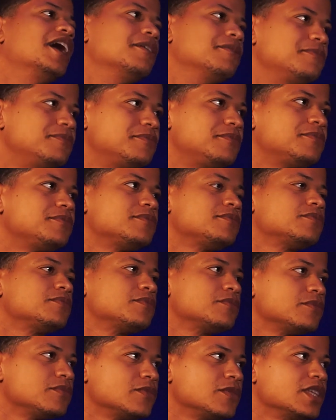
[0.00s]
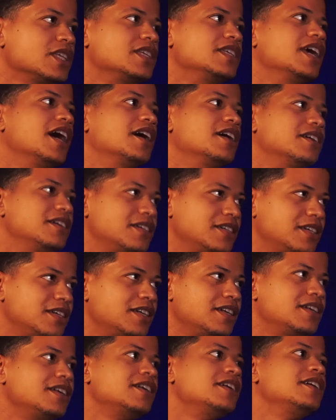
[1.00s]
There's French,
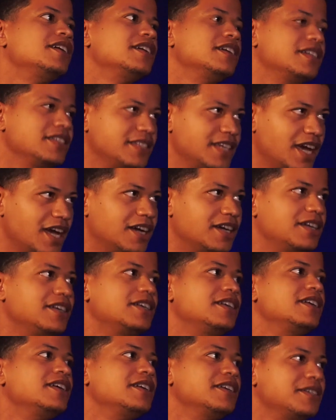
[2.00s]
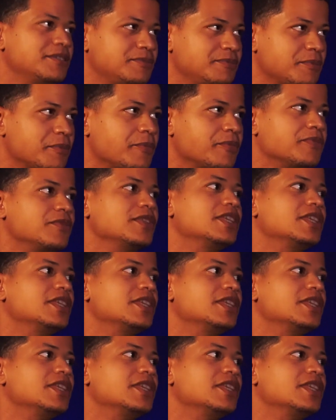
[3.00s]
English, and Spanish.